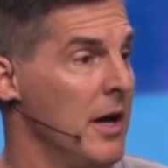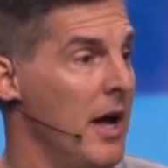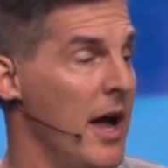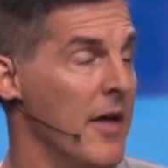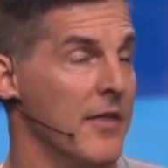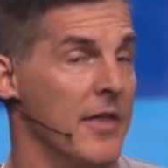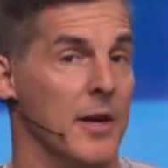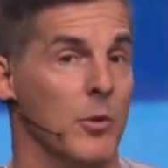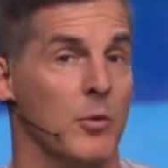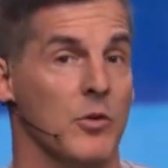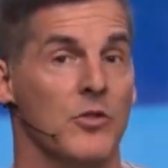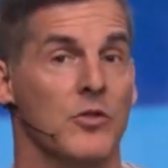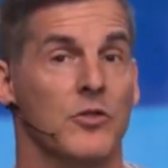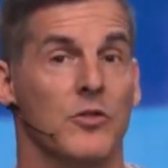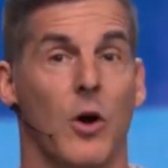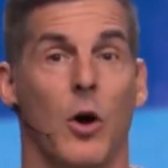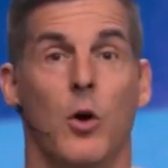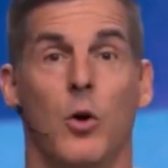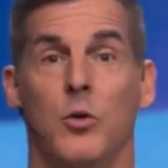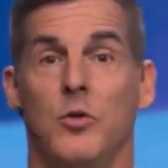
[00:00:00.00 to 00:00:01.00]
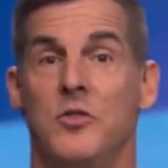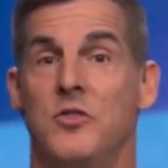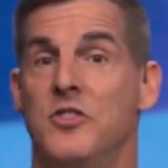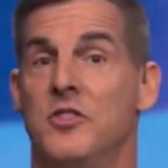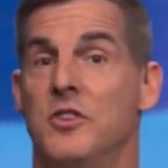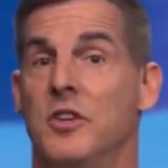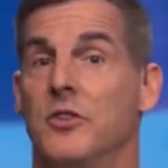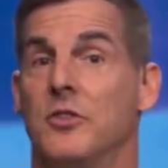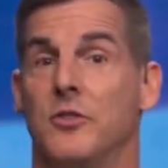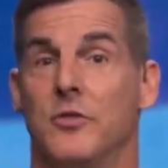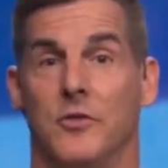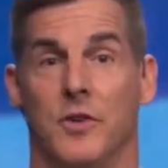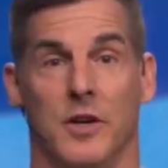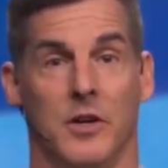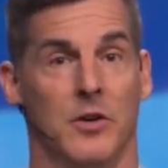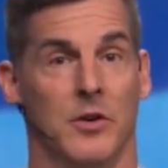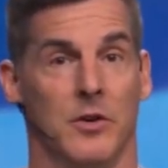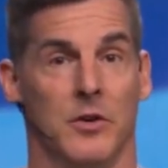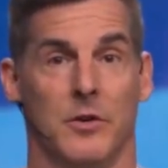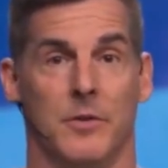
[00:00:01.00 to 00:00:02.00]
and that he was so
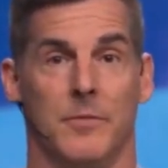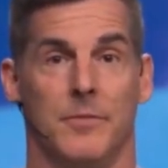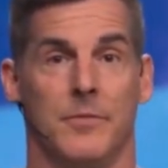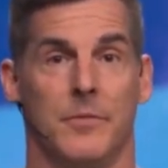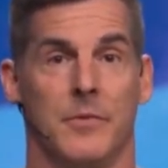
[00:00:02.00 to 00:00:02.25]
disfigured